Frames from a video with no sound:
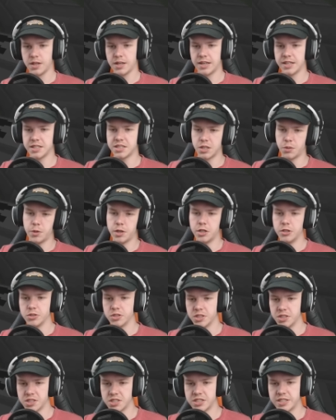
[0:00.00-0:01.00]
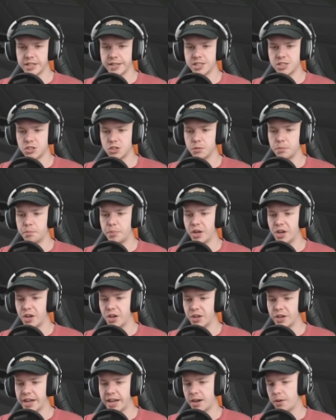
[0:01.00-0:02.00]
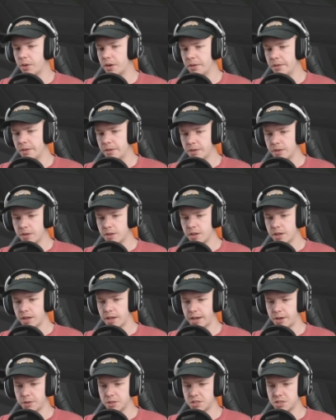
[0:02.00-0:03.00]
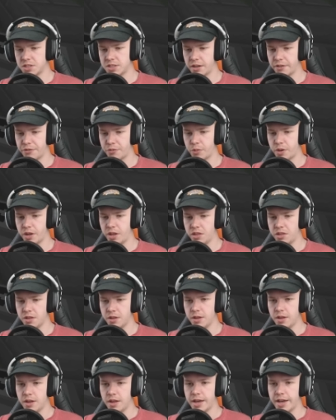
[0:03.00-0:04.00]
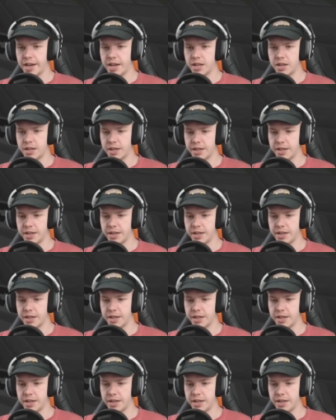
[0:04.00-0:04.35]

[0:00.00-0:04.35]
let's say we're using sticks to burn our our stuff with, and I